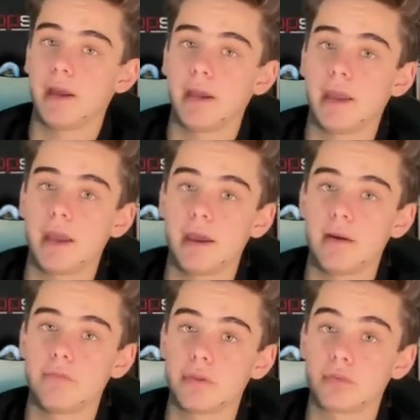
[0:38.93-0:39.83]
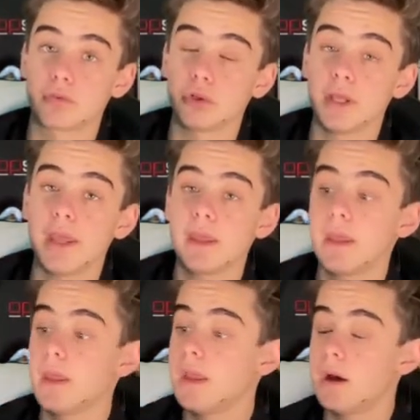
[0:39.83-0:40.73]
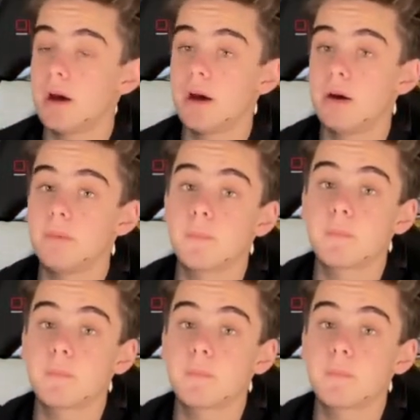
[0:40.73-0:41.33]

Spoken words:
I have the roulette. So